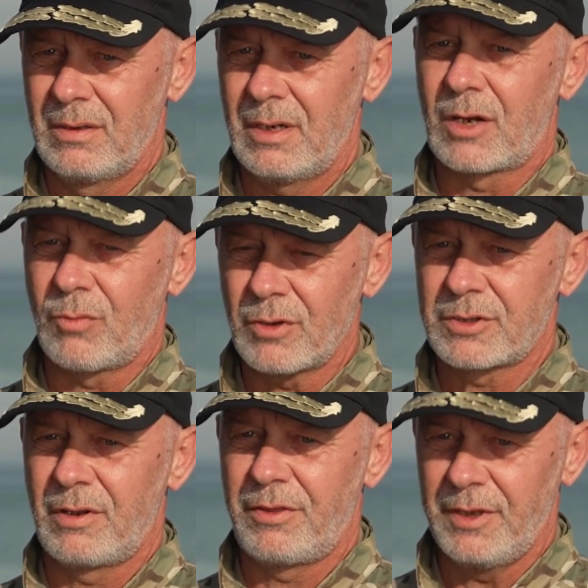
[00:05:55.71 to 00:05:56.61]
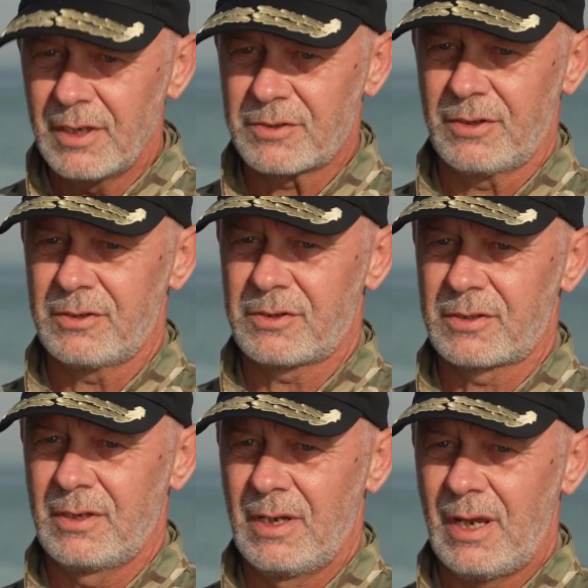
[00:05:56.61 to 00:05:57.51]
across
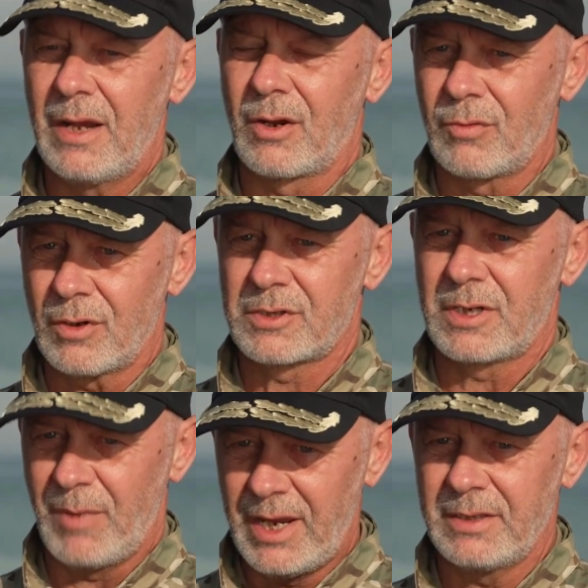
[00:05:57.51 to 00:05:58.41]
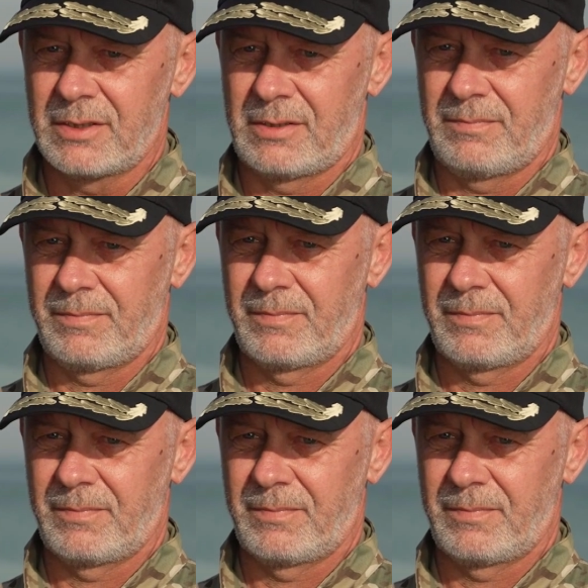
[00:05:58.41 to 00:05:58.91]
theaters and across domains.